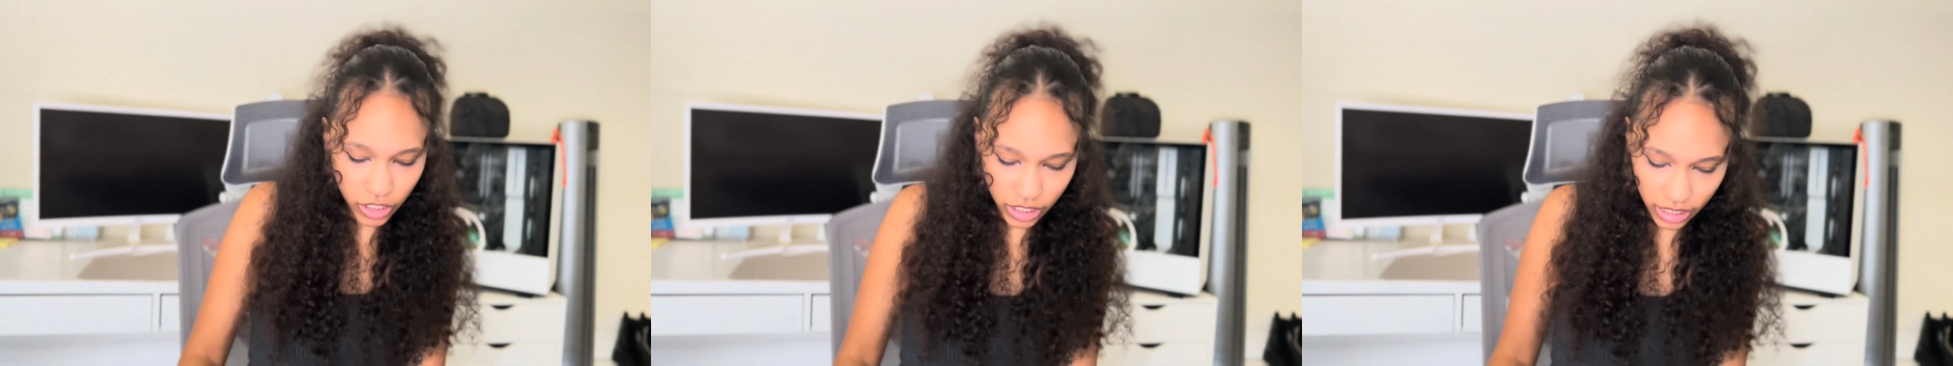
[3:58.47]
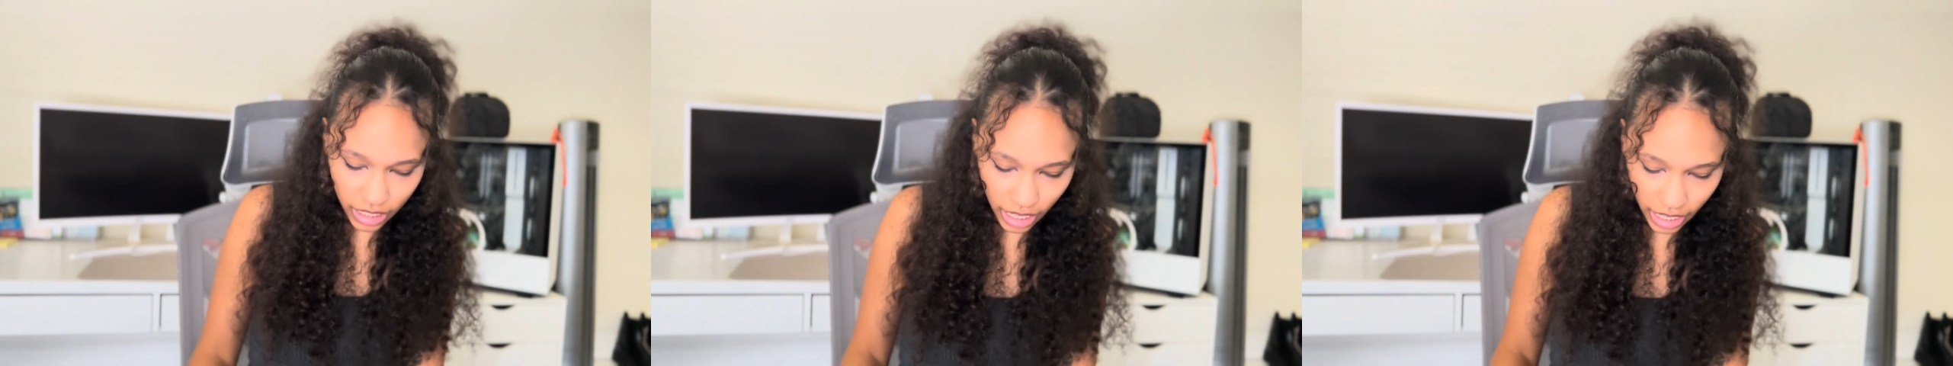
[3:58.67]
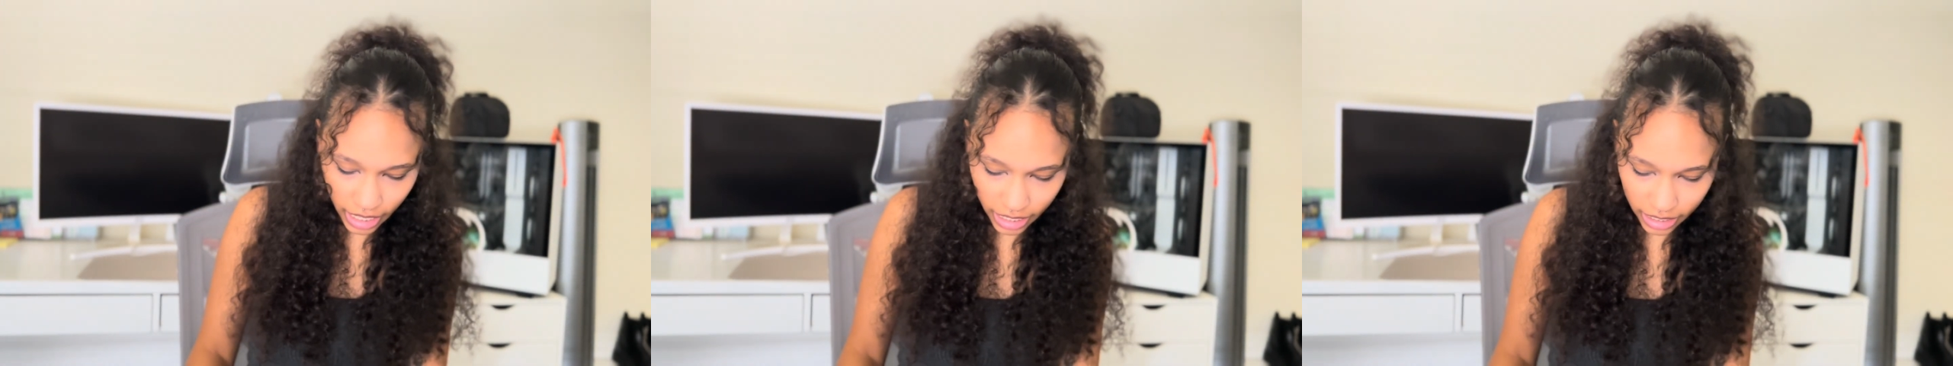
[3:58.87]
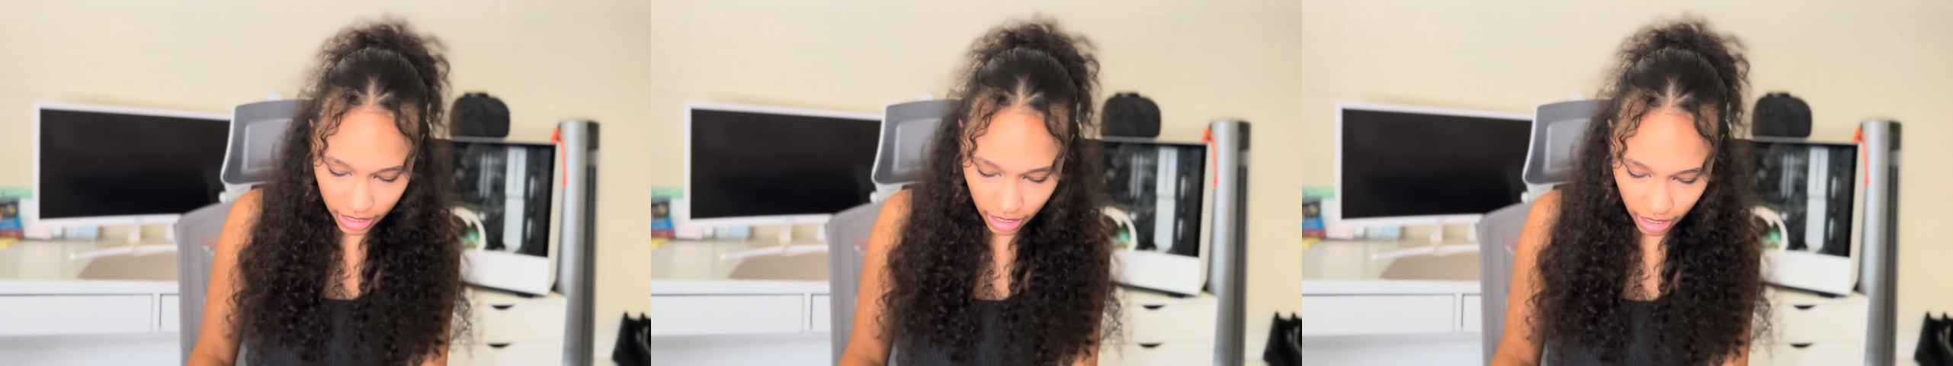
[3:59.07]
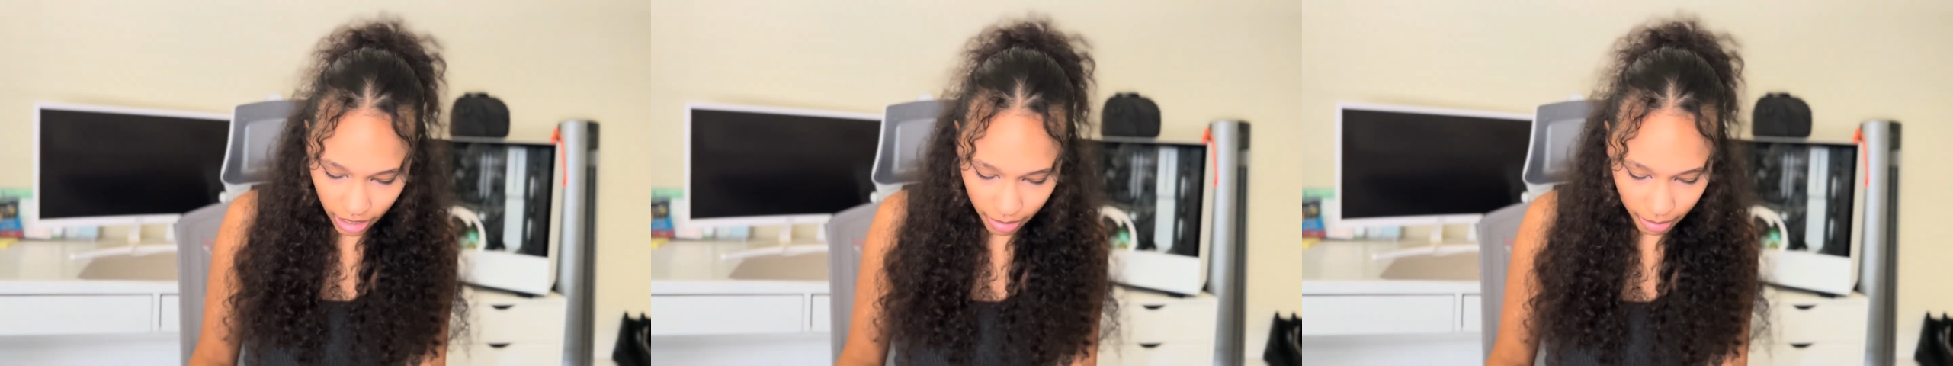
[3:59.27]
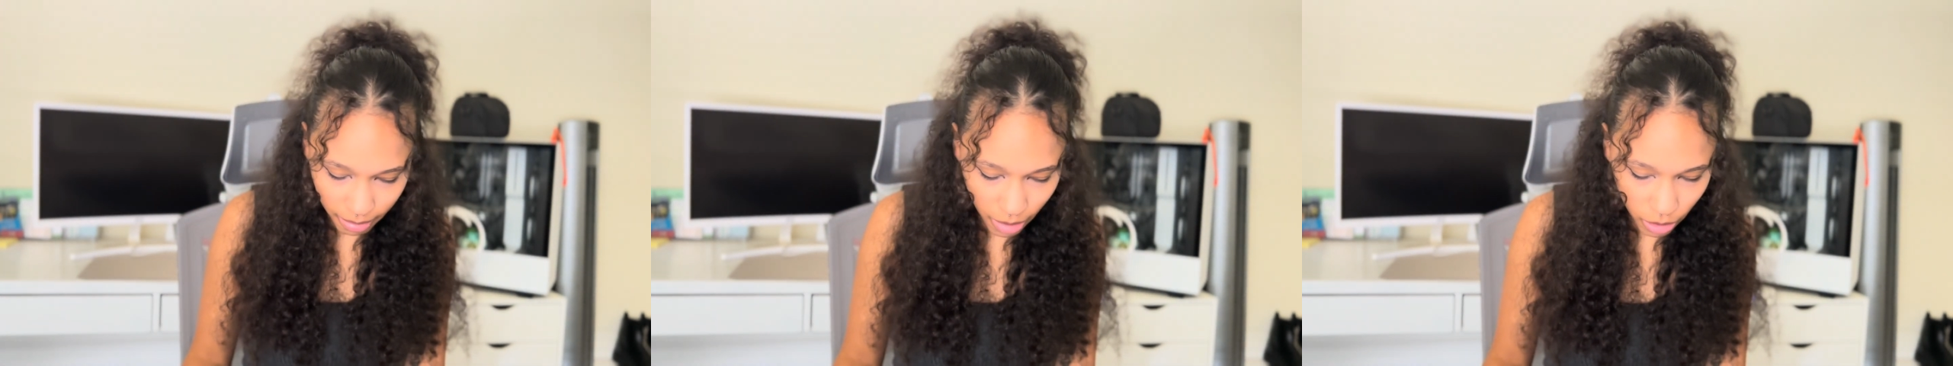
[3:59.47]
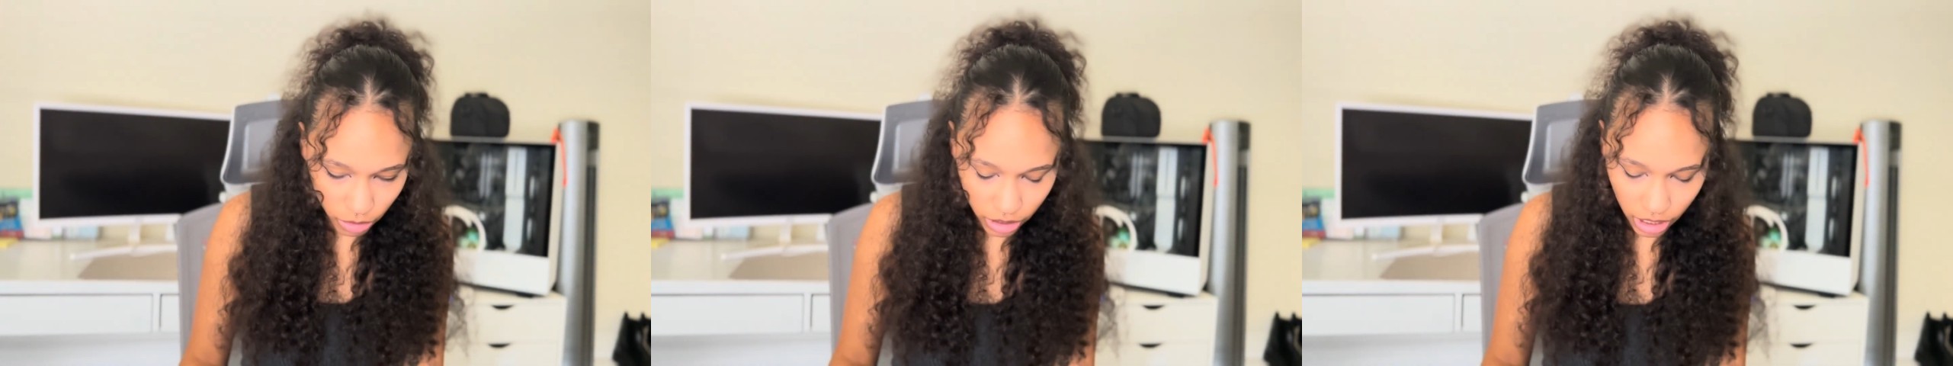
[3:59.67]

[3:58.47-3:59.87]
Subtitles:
is nice. Most